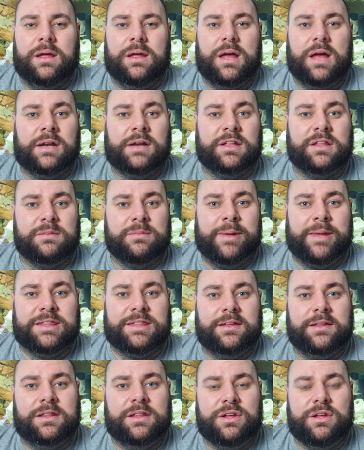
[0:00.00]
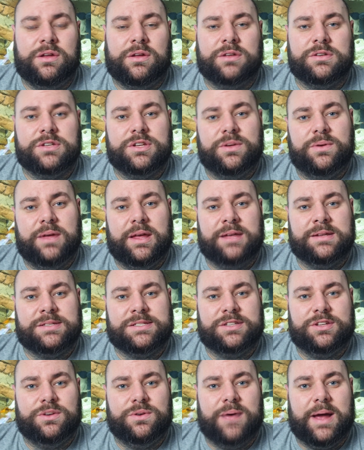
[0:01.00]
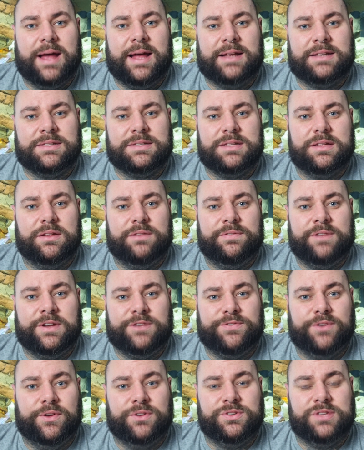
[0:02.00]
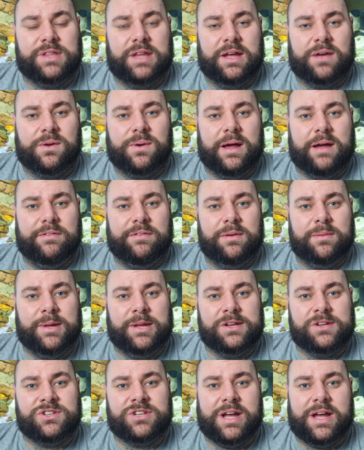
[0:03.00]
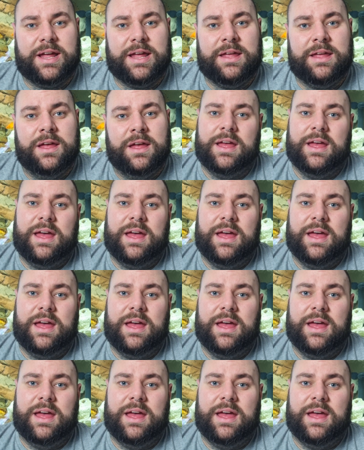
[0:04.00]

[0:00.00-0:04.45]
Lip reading: Another method that you can do is to add fish food to the aquarium each day.